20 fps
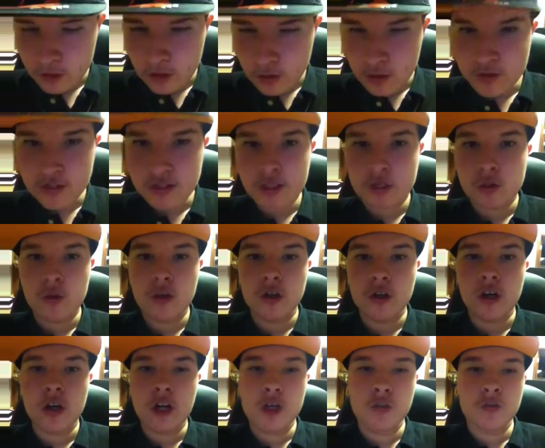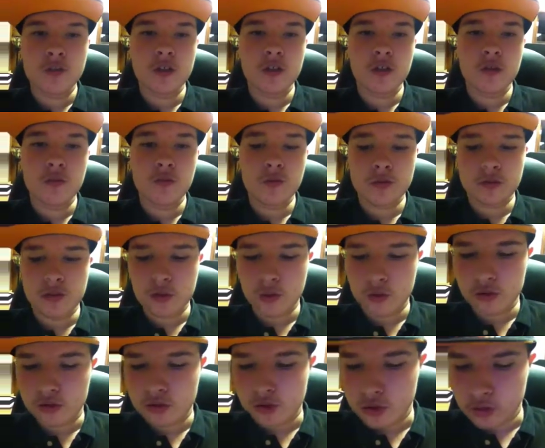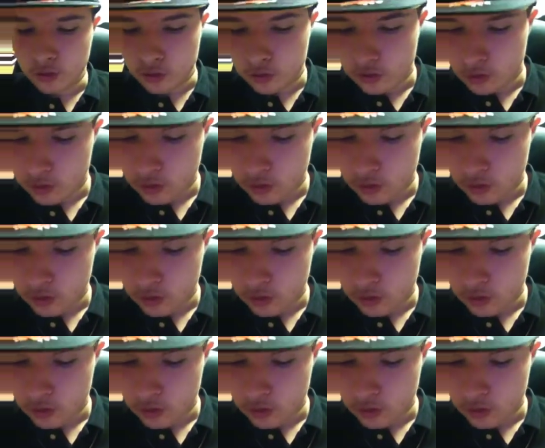Also, that Tula Guardian was gold too.